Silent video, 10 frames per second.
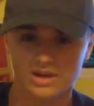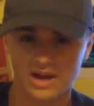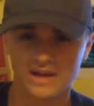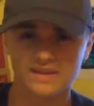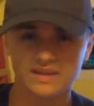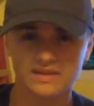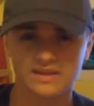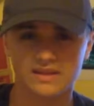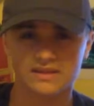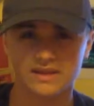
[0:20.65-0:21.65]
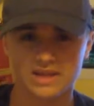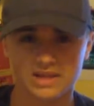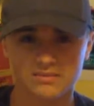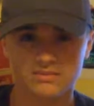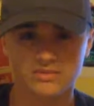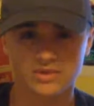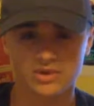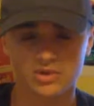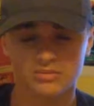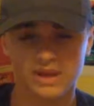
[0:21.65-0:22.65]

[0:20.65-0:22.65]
I think that the theme with the whole